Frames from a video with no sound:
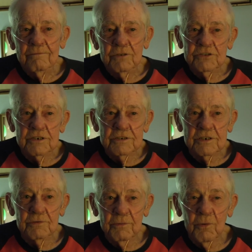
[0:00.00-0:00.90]
because she,
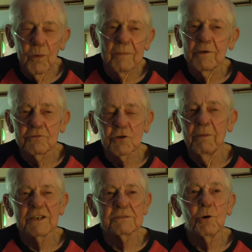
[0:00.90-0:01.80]
she, women are so
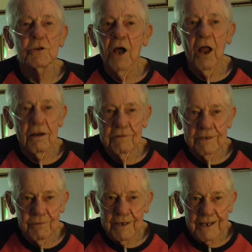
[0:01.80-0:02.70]
much more
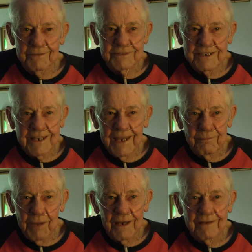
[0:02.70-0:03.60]
tolerant when it comes to gay
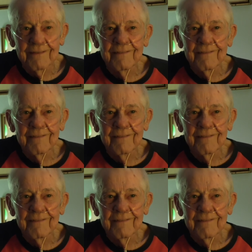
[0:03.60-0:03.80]
men.